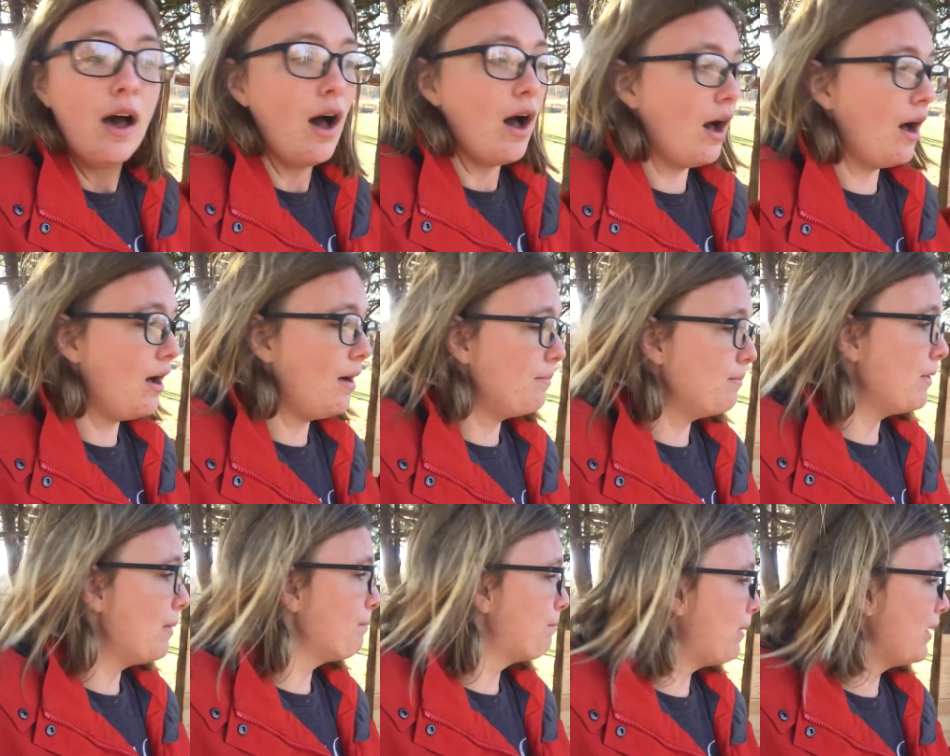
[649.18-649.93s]
um,
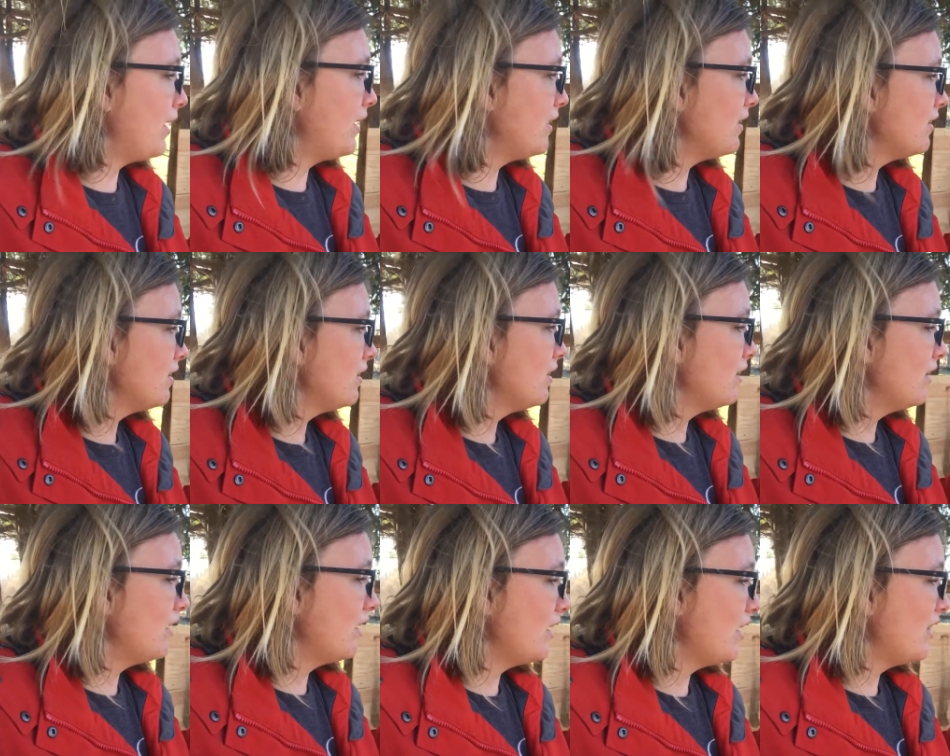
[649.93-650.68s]
but
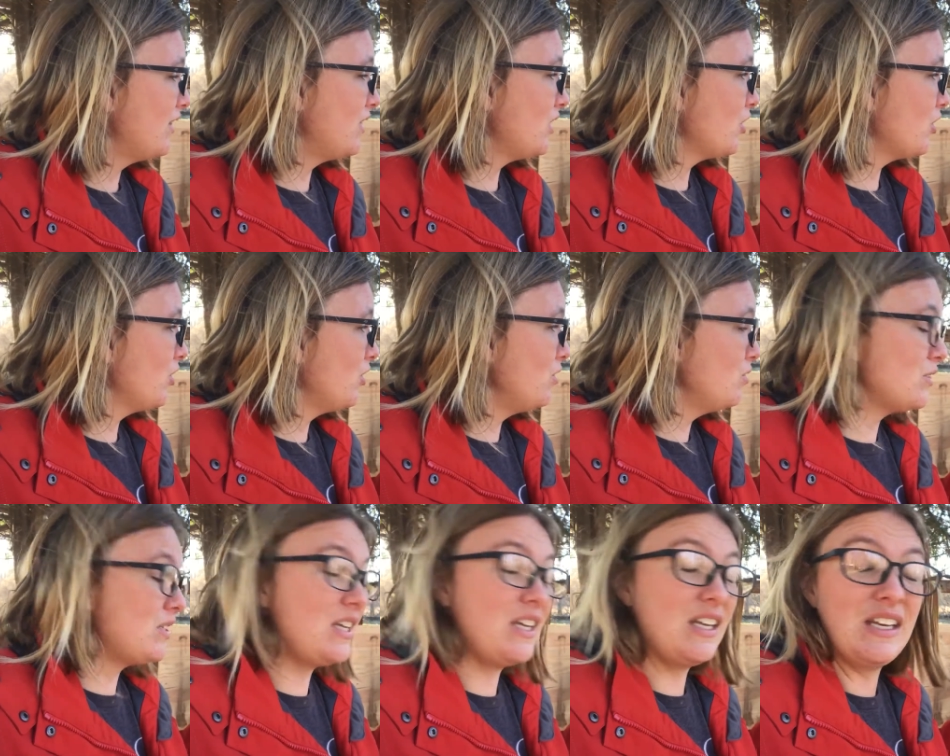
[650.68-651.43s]
they're
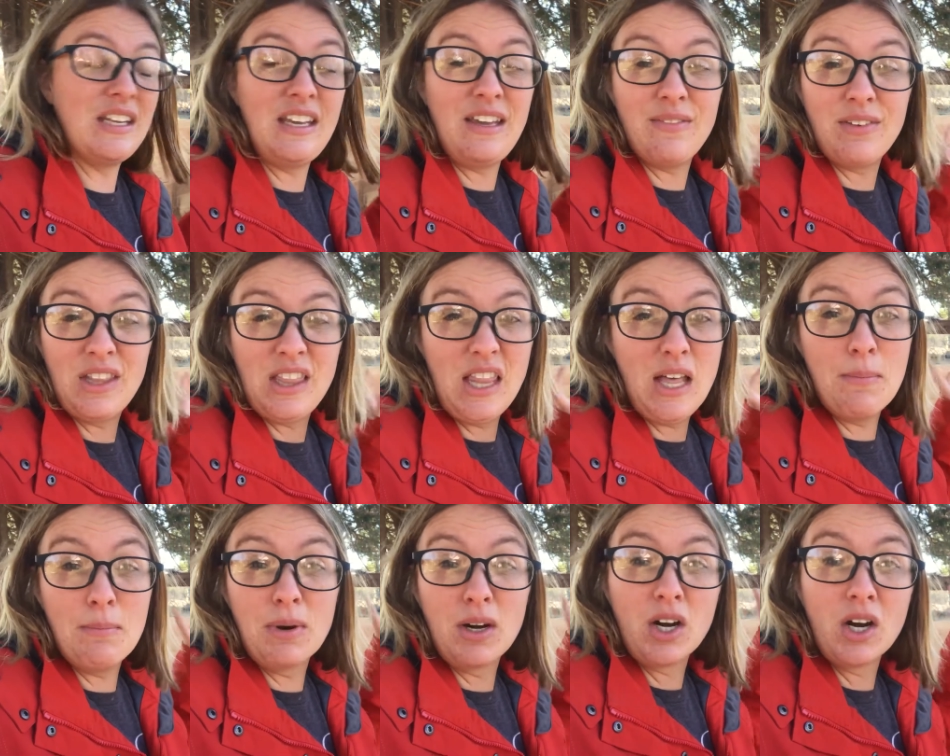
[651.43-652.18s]
using even
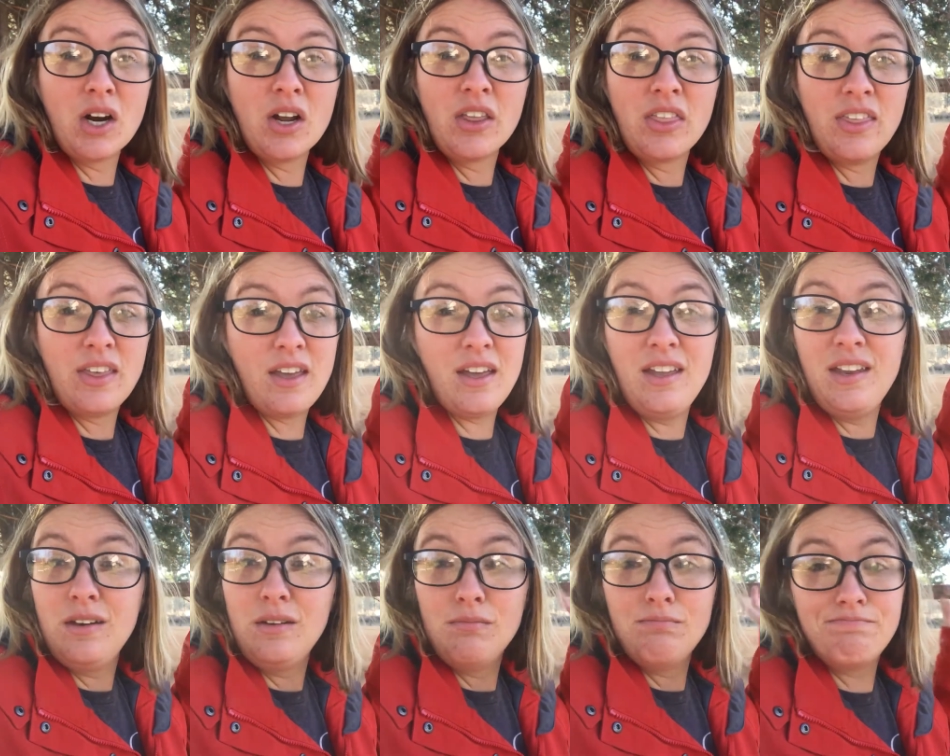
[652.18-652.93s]
lumber
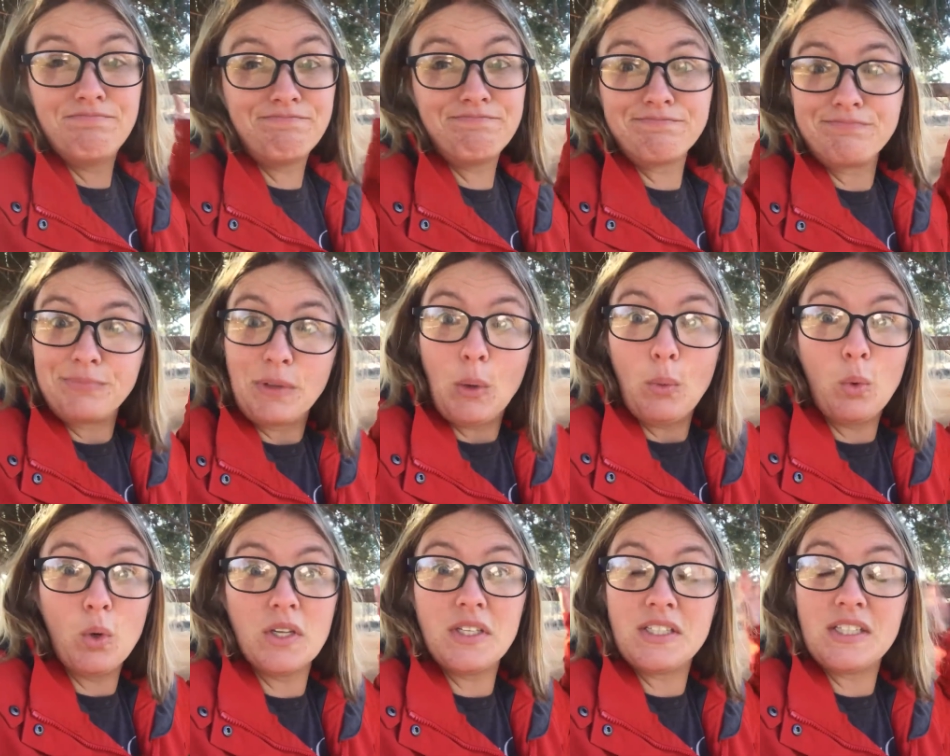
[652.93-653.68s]
that
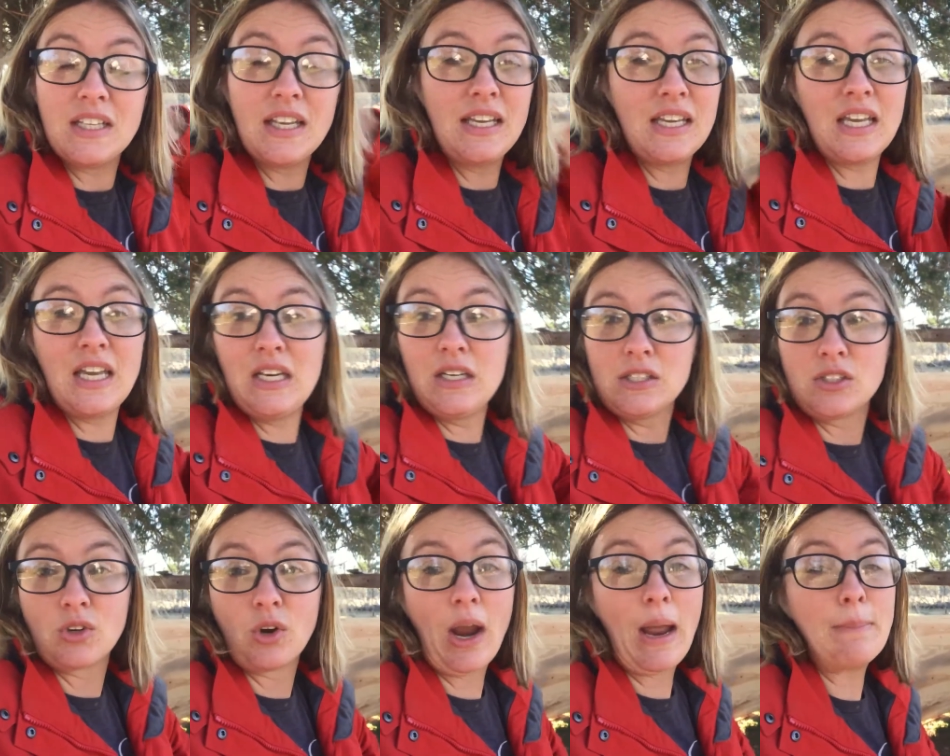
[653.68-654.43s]
was like in a
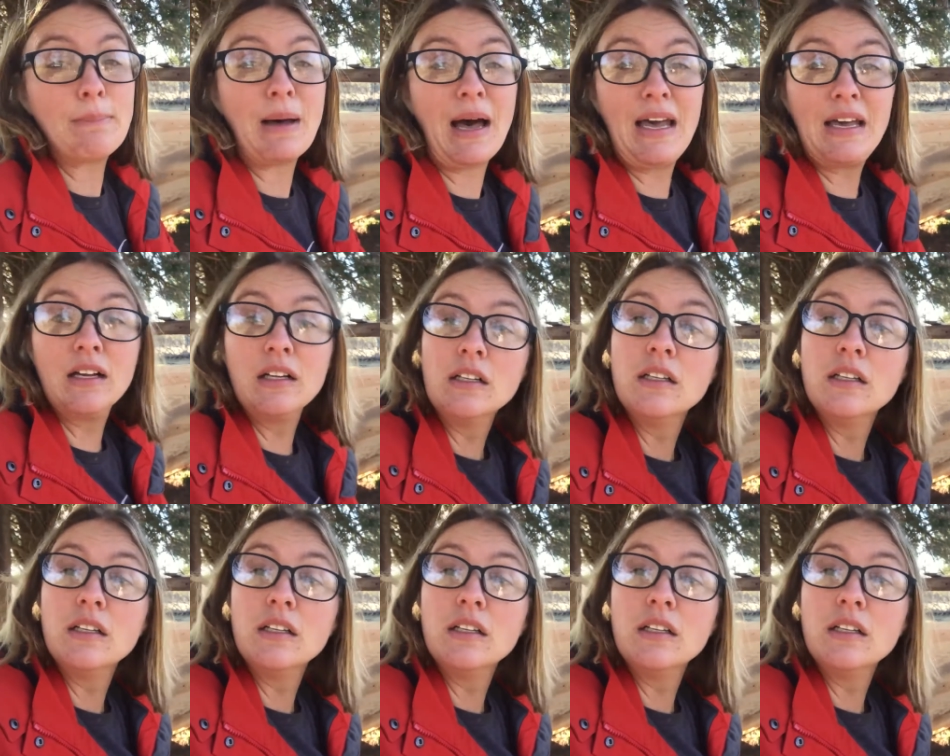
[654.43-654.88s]
scrap pile.